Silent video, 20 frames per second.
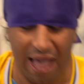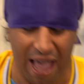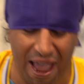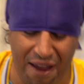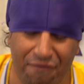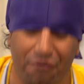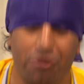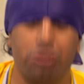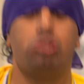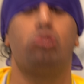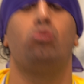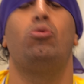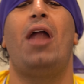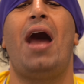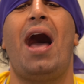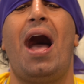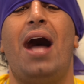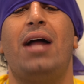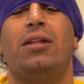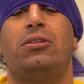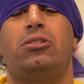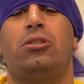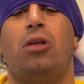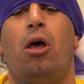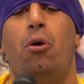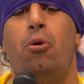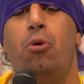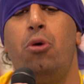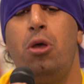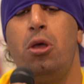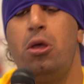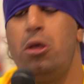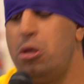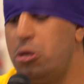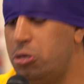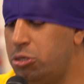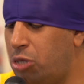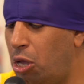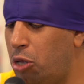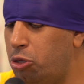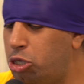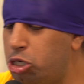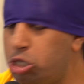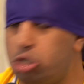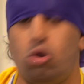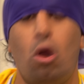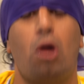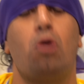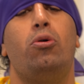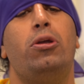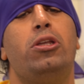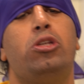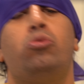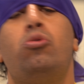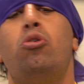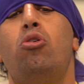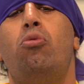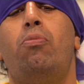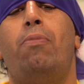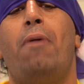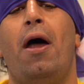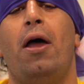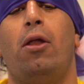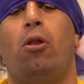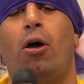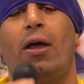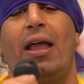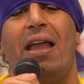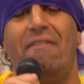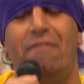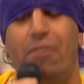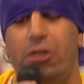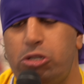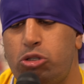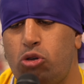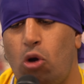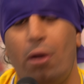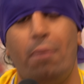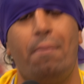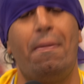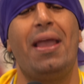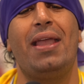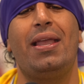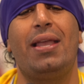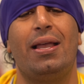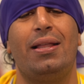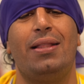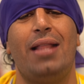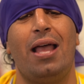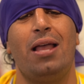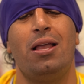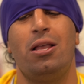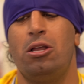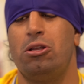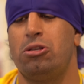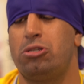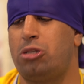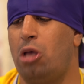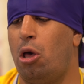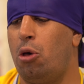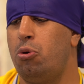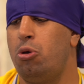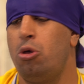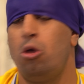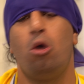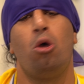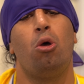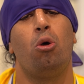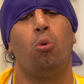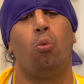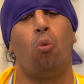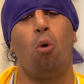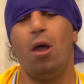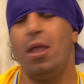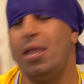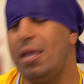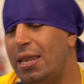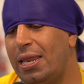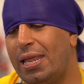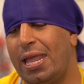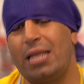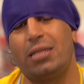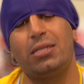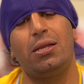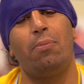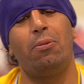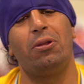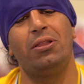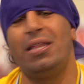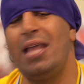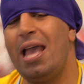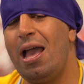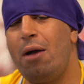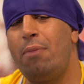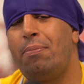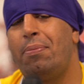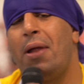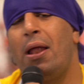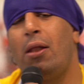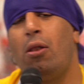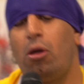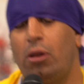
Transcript: Everyone's doing it hard. So the struggle is real, bro. Like, everyone's trying to make it and that. So why are you going to kick someone down, bro?